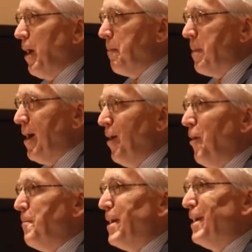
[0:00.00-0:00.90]
by
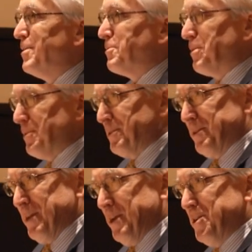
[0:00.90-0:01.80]
all means,
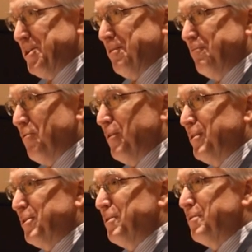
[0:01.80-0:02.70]
Initiative
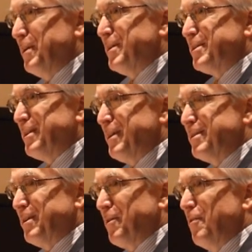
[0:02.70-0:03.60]
42
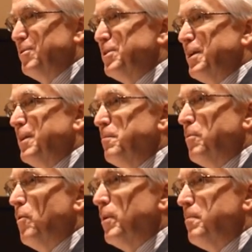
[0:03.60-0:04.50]
is an urgent and
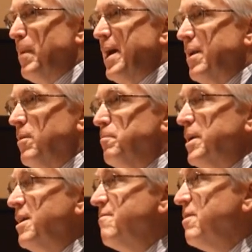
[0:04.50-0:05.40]
important matter,
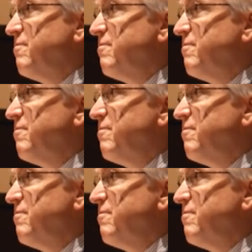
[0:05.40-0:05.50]
but if it